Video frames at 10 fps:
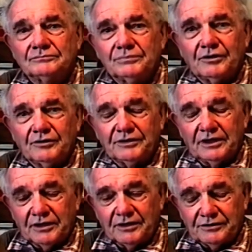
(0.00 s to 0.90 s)
Because
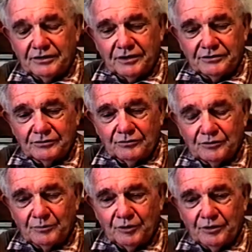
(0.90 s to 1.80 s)
at that stage, of course,
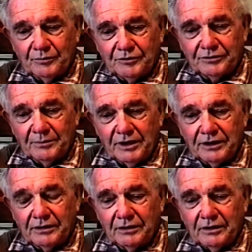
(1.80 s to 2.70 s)
Burnham was the
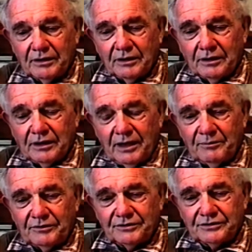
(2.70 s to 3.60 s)
main camp
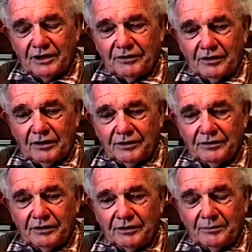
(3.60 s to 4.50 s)
in the South
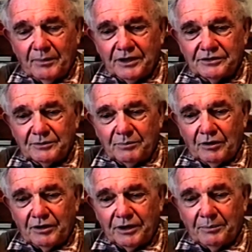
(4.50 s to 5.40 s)
Island and the main
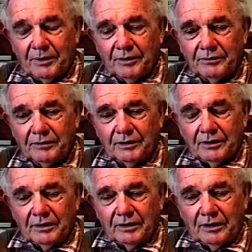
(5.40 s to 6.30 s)
supply depot,
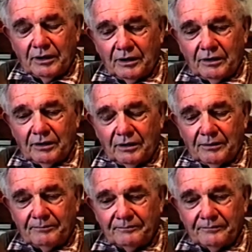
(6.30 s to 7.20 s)
and
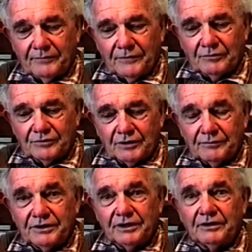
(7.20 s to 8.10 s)
there was over
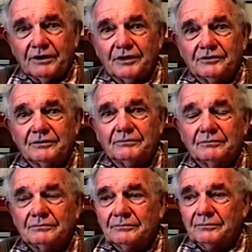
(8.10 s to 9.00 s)
10,000
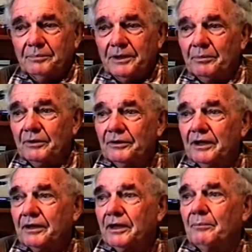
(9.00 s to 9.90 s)
people in
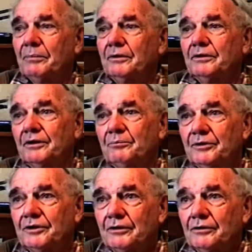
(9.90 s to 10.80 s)
that camp at that
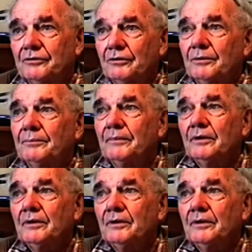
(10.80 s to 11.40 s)
particular time.